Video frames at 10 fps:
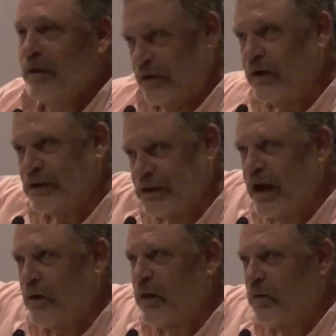And you can say
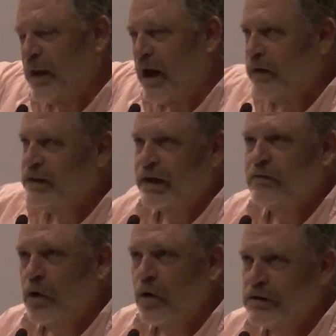it with me now. He said,
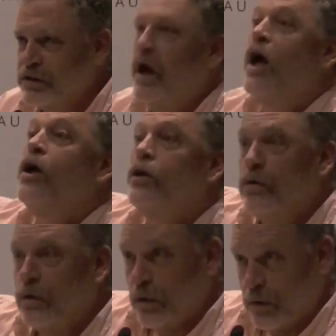of course,
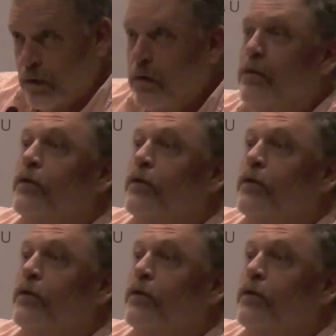you're